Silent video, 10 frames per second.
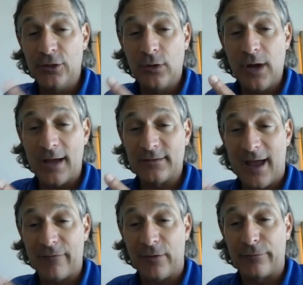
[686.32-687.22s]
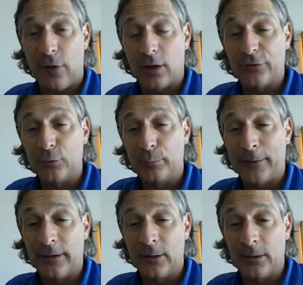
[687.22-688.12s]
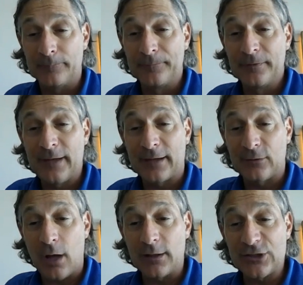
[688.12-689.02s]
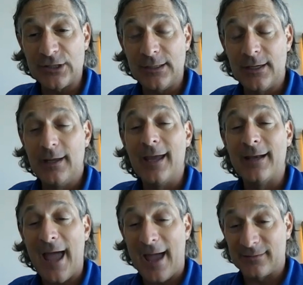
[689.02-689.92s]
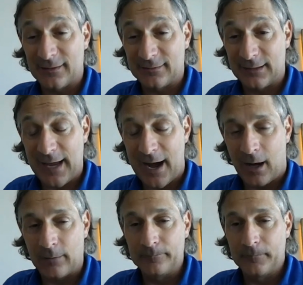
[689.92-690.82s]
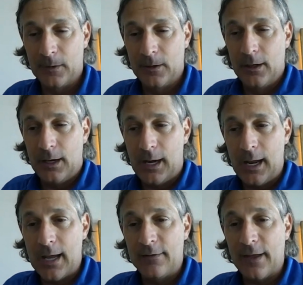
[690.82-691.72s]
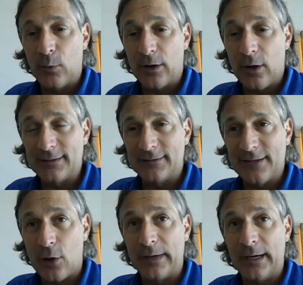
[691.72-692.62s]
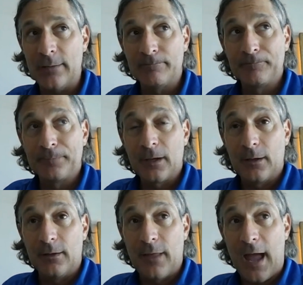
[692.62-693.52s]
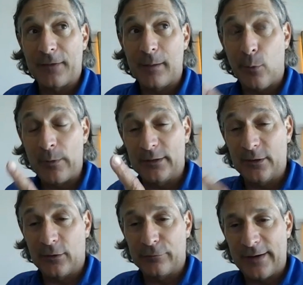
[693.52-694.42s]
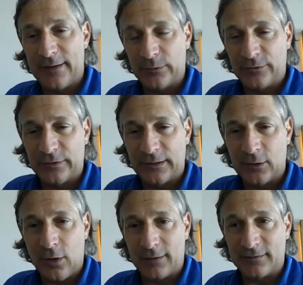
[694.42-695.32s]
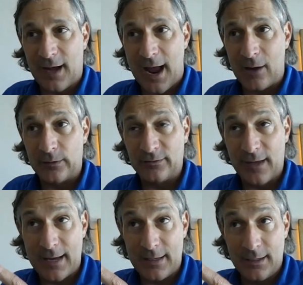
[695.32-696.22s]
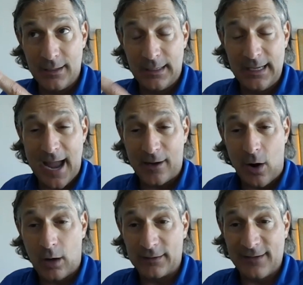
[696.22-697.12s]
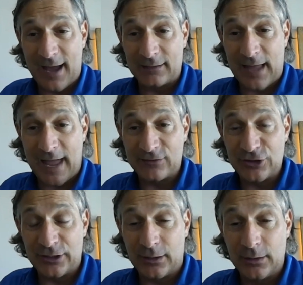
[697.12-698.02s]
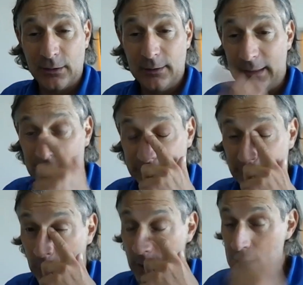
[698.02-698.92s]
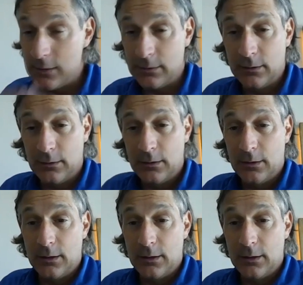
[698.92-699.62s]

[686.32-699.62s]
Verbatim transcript: but you guys have the far superior technology and access to care. And they went on to tell me that they pointed to their friend that was sitting across the aisle and said, he had a heart attack last year in Florida